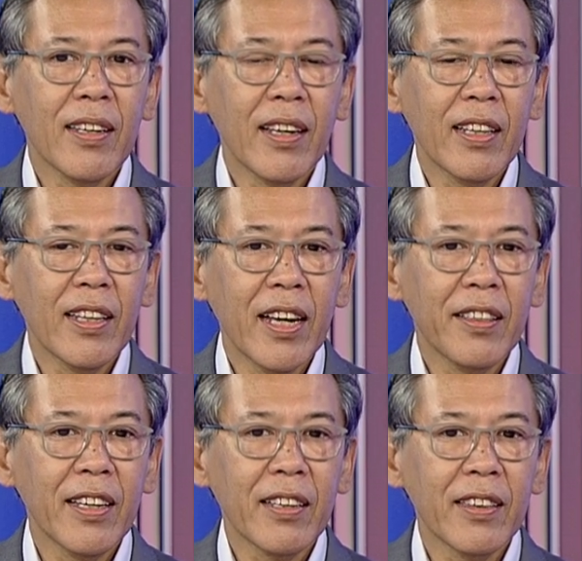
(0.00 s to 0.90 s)
and I
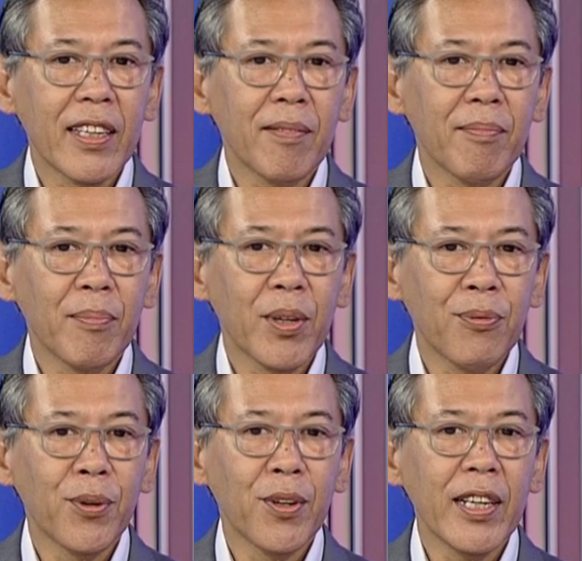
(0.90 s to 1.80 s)
think that
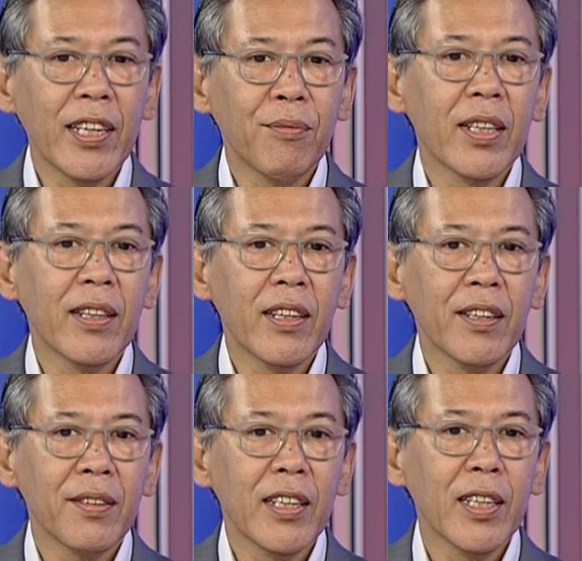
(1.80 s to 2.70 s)
before even
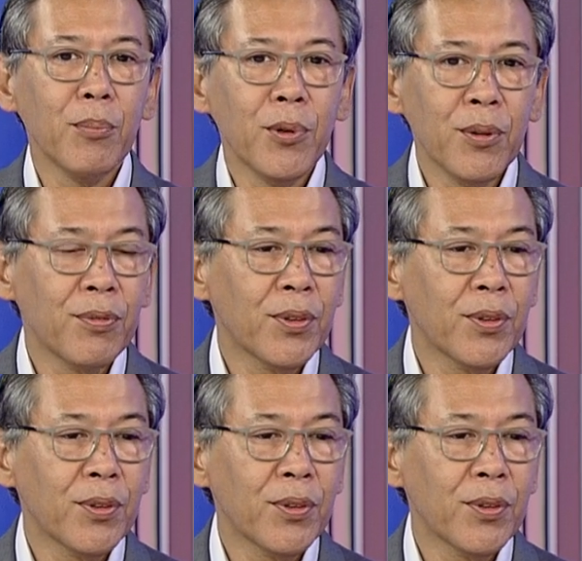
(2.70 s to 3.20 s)
there's any move